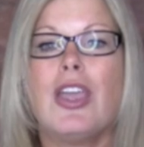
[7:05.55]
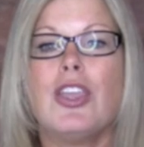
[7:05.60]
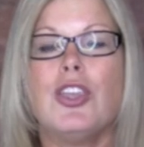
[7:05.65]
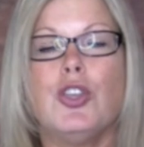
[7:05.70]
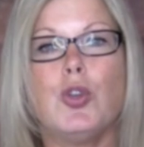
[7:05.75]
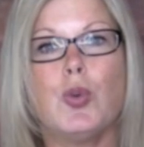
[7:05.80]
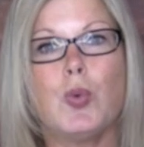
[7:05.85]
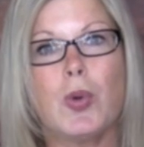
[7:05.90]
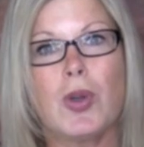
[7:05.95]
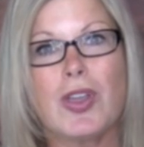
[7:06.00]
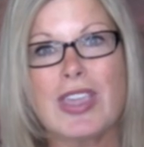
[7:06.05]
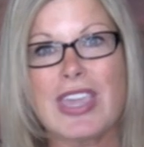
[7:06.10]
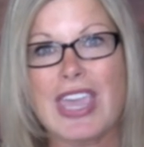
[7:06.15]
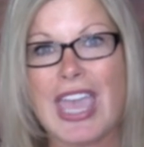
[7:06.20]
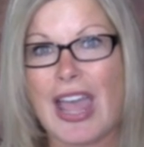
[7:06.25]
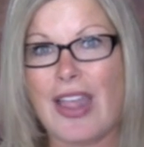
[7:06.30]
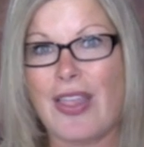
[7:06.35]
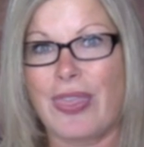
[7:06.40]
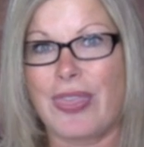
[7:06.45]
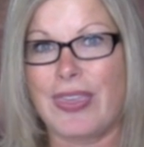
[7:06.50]
You will
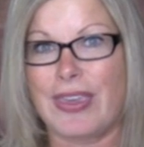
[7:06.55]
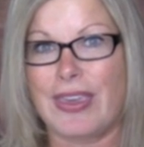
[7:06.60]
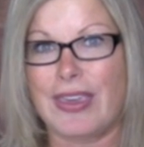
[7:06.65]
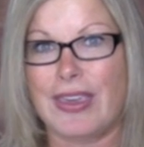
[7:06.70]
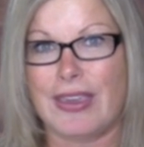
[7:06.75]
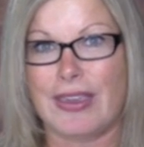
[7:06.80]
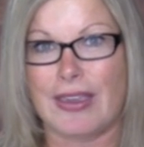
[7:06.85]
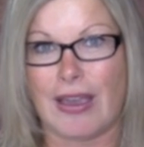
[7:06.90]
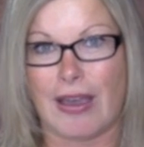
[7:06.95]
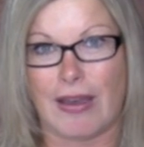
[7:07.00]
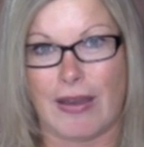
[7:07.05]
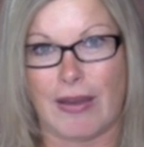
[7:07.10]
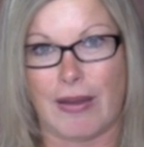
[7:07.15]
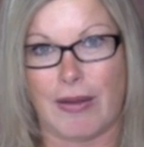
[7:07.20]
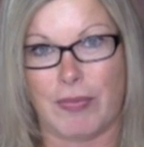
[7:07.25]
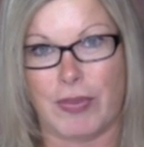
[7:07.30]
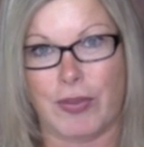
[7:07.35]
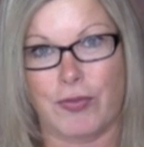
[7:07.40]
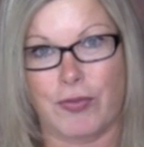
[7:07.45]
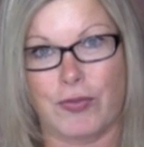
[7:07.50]
get the
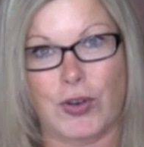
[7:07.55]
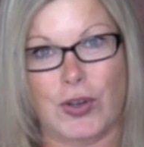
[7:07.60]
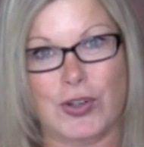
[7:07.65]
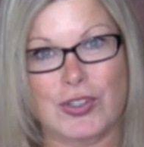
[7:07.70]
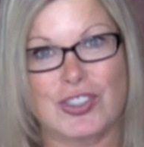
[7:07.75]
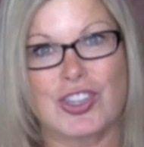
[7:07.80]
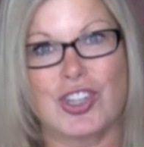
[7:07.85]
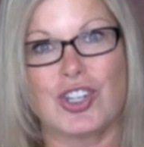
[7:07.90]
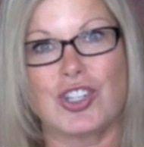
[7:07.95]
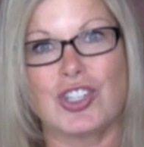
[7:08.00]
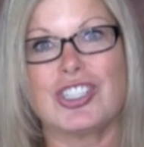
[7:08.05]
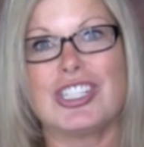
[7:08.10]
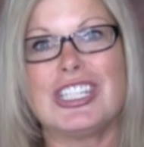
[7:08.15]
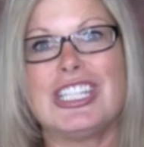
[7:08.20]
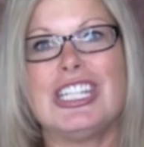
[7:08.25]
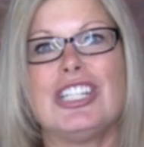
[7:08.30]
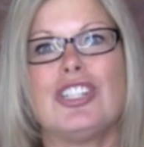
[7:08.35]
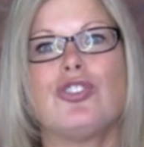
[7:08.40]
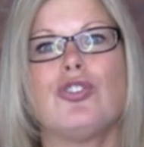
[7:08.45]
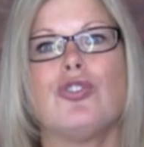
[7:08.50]
um, the first
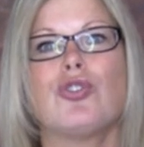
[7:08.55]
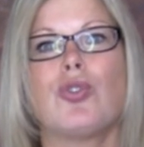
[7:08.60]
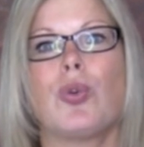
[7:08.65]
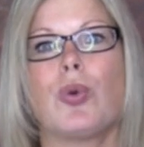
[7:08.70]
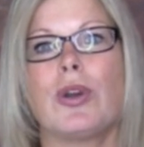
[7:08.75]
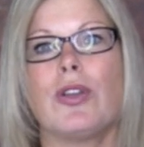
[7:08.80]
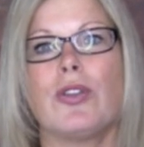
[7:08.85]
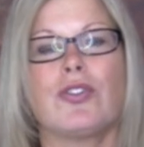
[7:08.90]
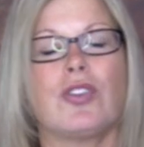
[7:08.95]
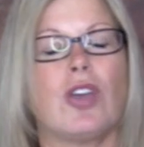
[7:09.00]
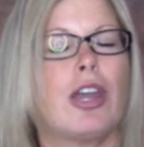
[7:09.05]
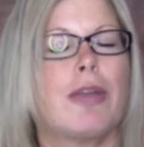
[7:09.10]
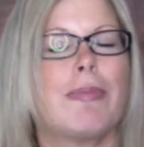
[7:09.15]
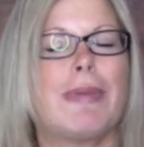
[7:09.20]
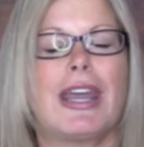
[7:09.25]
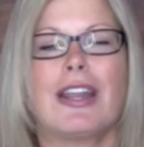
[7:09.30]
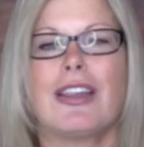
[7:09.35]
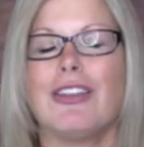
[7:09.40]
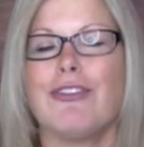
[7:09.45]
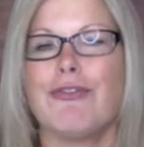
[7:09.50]
thirteen tutorials
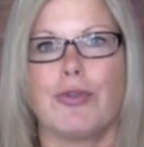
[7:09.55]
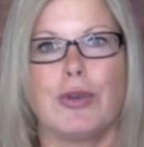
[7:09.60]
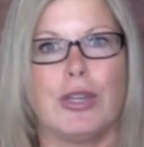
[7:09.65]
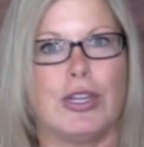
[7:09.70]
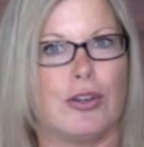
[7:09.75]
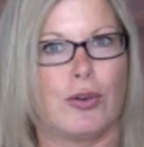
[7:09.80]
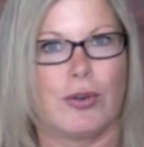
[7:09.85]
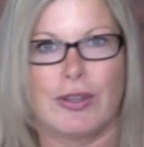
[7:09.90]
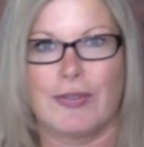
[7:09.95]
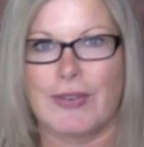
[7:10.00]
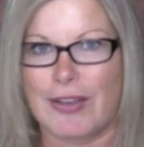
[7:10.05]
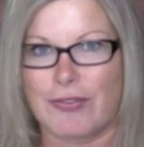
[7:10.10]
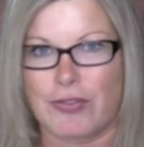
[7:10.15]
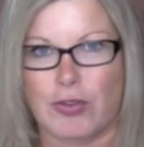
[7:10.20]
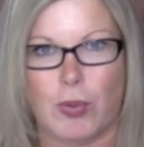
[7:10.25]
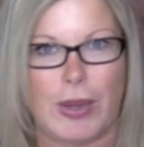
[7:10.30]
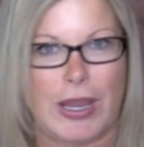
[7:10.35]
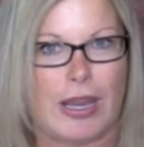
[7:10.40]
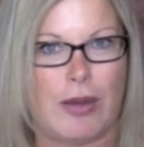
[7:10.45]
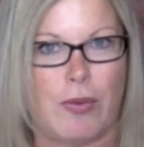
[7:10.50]
automatically free. You don't even have to
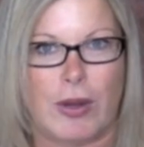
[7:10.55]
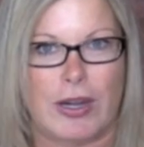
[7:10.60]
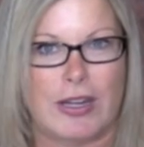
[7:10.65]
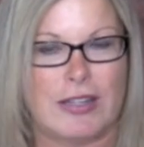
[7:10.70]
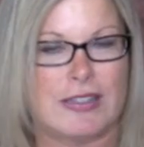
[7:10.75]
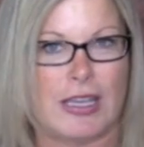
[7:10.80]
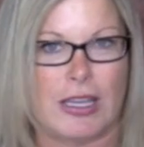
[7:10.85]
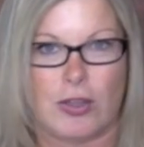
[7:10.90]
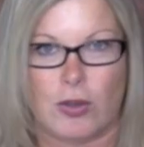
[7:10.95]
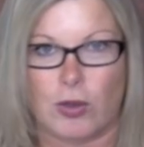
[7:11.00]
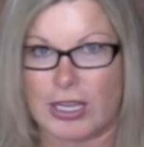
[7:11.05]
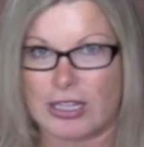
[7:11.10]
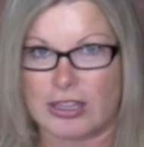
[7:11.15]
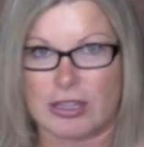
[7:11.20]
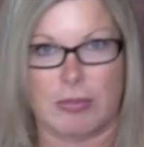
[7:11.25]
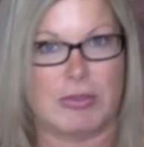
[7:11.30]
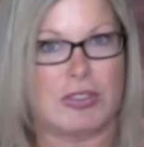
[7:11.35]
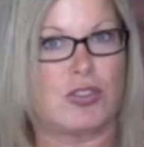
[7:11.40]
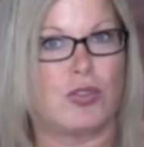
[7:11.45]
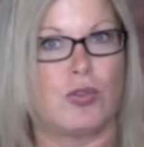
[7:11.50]
wait one a day. You'll get
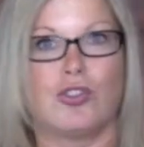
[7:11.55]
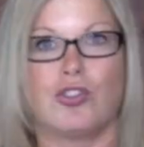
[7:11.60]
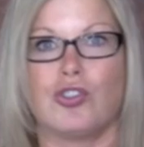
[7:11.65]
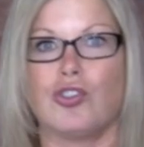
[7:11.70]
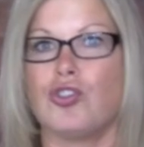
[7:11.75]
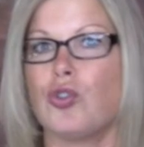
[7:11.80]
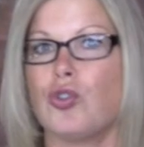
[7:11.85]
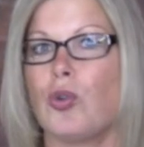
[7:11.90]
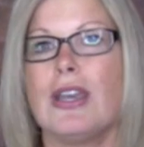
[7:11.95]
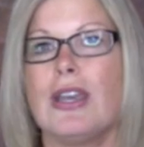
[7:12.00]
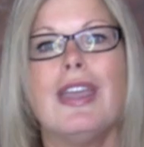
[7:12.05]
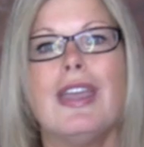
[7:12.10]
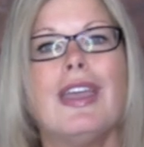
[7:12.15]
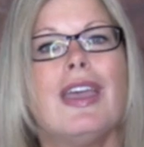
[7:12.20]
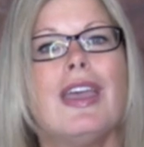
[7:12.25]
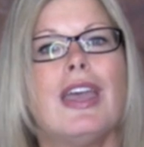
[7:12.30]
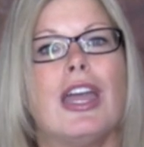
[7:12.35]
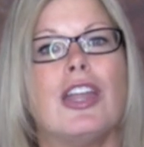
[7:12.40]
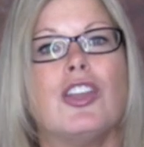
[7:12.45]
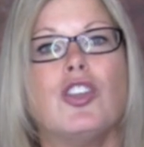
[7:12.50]
them as soon as you join,
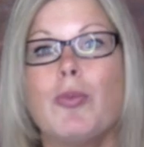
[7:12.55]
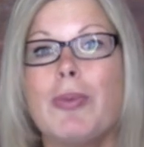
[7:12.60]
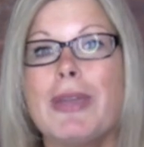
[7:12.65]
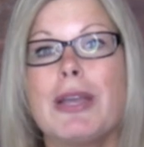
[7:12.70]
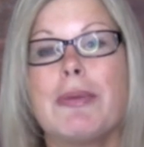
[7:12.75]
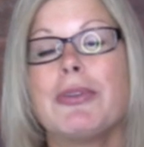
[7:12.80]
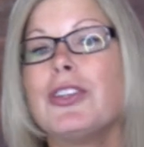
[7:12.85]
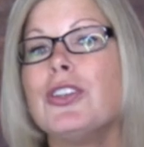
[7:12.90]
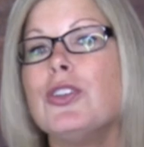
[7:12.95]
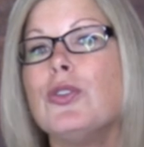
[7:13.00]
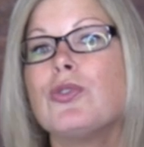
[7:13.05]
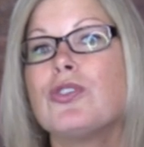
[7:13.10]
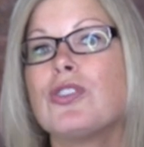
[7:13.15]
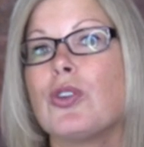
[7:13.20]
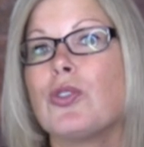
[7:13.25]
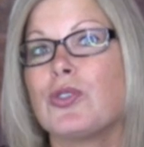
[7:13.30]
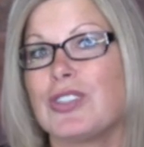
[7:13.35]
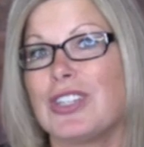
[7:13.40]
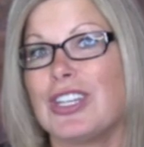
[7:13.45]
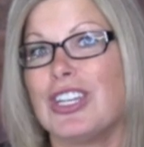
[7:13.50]
and you'll be able to use
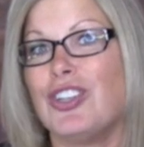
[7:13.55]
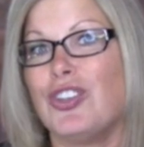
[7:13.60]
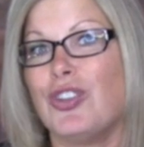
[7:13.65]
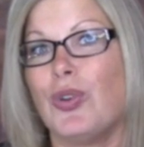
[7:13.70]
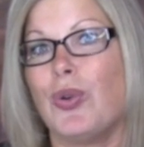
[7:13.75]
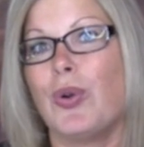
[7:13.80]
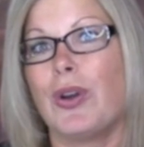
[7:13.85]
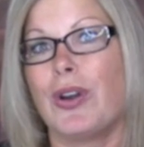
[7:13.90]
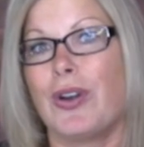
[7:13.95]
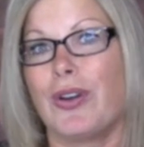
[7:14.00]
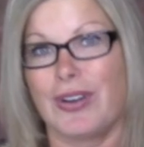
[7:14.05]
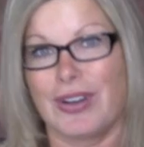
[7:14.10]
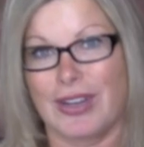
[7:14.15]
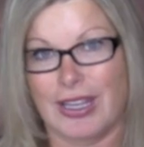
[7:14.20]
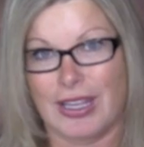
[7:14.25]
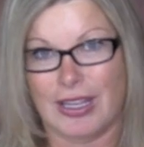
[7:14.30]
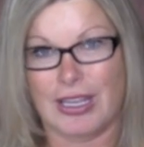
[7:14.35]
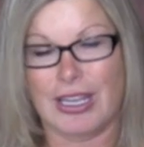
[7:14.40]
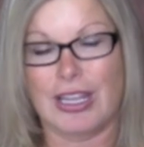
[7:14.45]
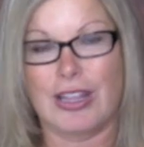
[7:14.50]
those in your,
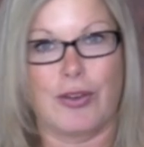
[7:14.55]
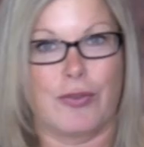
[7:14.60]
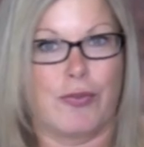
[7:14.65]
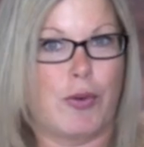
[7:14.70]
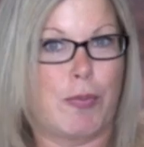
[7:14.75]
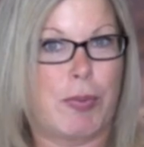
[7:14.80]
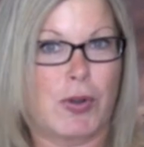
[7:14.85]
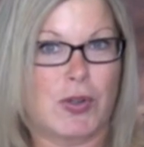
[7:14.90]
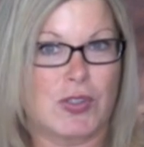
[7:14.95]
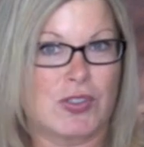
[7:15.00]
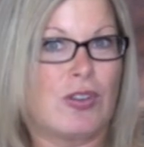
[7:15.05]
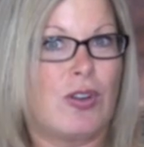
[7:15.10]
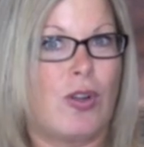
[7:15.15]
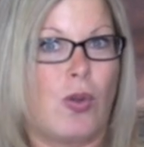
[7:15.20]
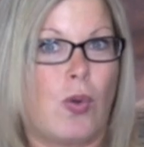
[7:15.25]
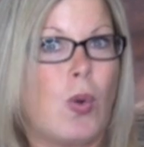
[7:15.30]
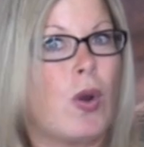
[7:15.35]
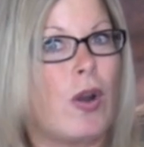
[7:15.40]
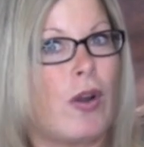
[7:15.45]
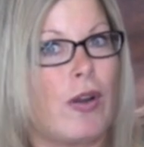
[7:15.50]
either for personal
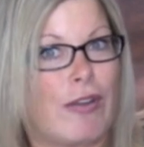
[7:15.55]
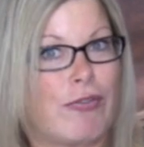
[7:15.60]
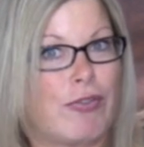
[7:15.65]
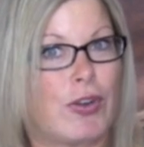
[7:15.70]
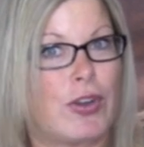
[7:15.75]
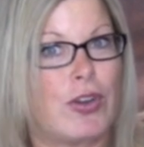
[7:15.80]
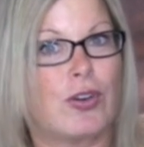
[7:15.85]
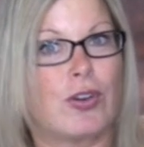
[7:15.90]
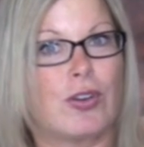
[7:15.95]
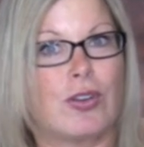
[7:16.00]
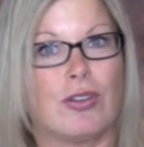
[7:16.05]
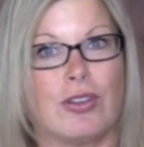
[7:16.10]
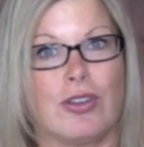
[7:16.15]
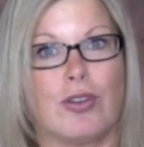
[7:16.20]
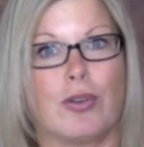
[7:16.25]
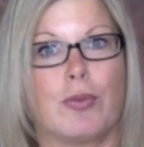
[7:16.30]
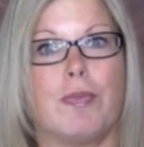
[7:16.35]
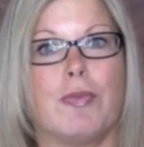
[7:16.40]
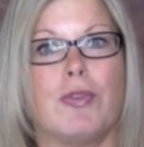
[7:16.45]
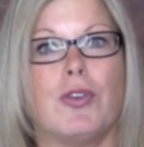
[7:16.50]
or for your
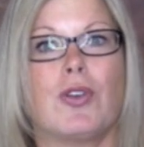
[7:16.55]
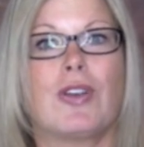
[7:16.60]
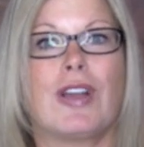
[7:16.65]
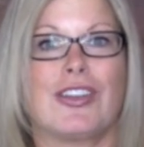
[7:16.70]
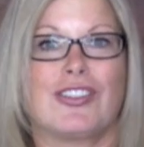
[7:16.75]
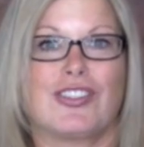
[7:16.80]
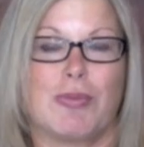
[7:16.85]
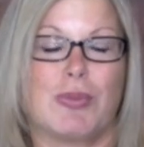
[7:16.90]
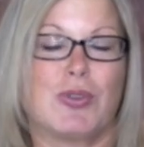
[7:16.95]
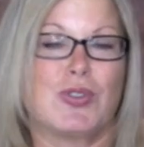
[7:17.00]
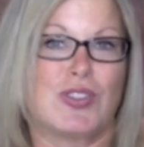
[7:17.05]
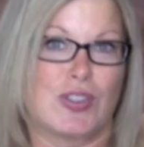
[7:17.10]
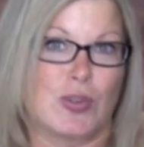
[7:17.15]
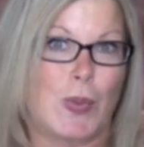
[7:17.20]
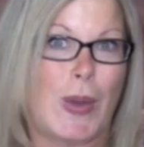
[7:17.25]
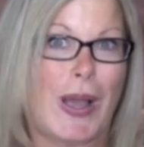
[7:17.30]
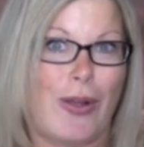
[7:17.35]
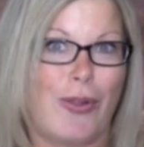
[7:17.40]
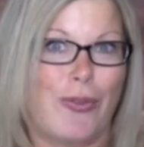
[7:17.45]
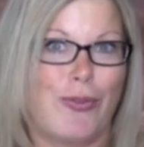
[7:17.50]
your your customers as
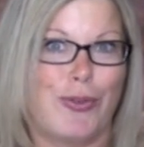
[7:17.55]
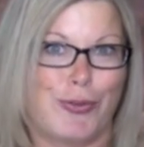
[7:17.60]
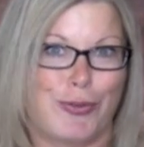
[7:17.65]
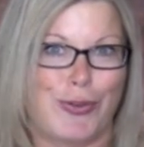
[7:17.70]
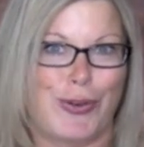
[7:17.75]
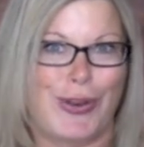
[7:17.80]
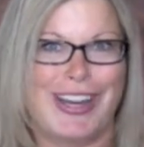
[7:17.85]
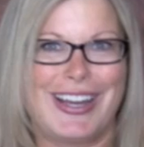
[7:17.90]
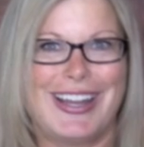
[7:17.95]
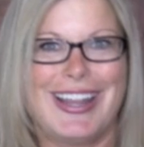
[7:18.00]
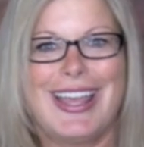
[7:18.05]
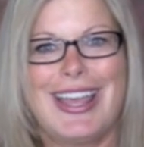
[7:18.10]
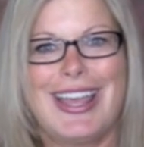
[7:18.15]
well, for free.